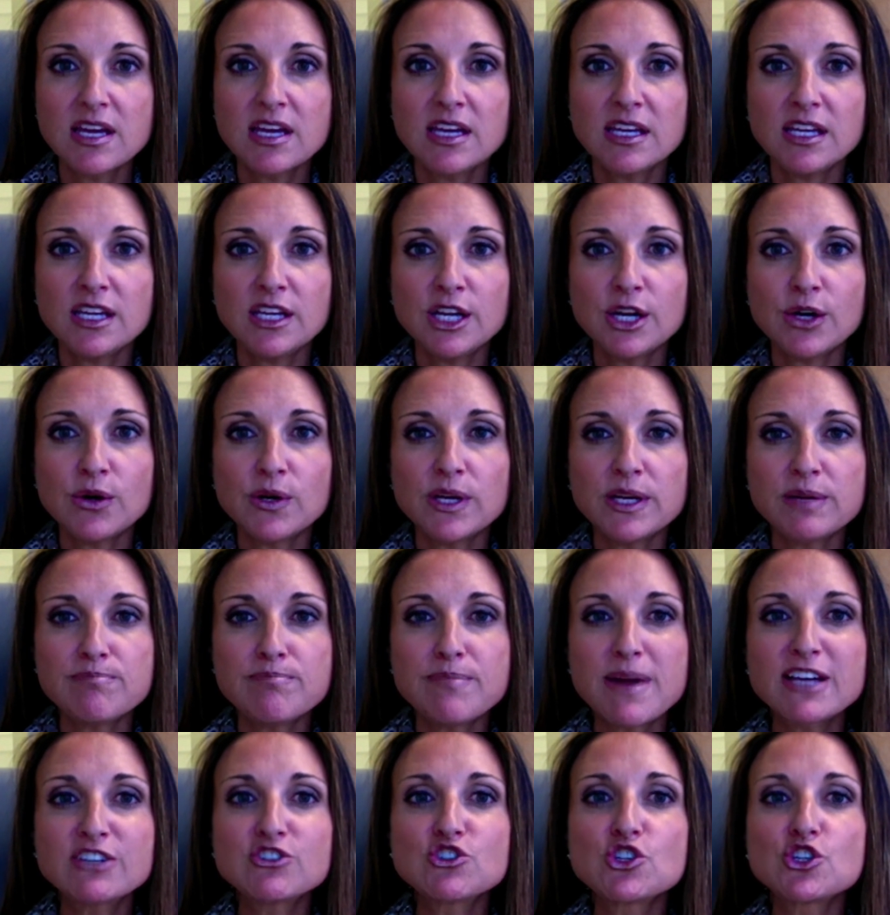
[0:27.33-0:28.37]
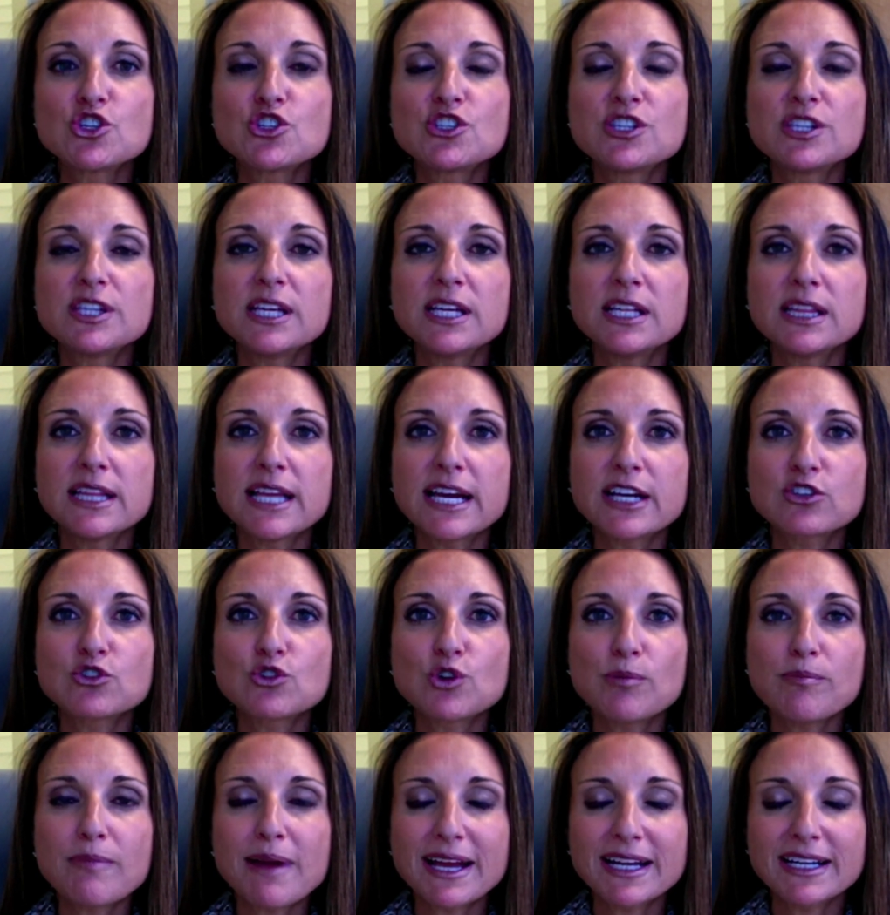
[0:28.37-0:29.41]
It measures the
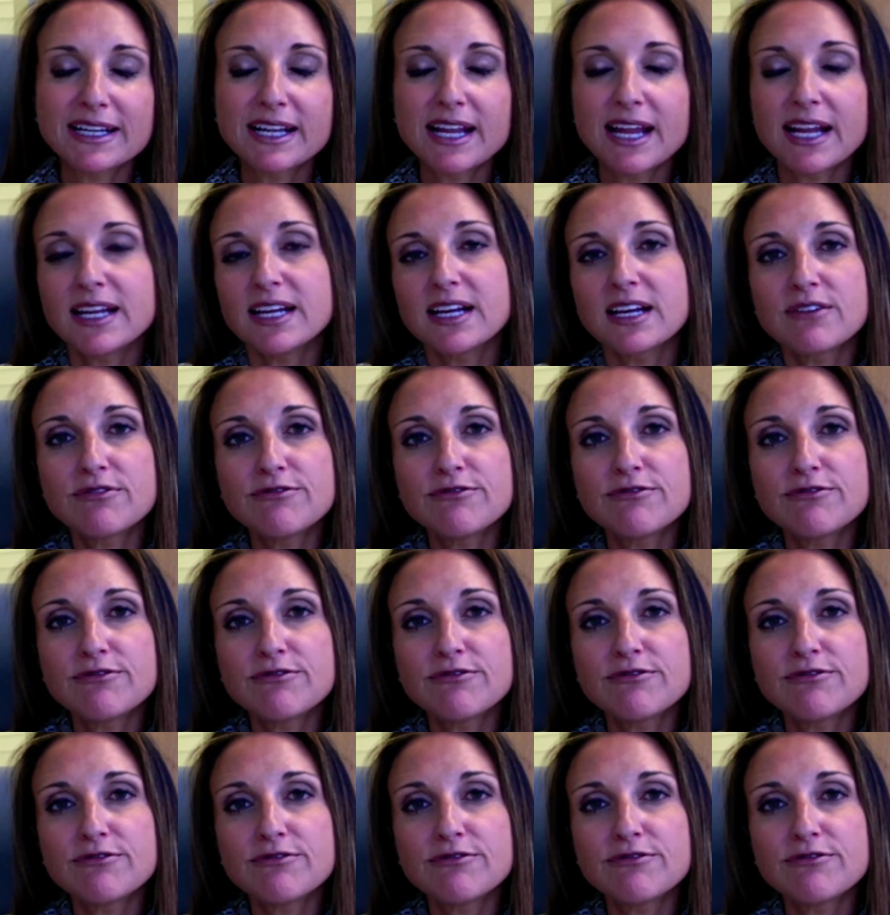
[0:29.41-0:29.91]
electromagnetic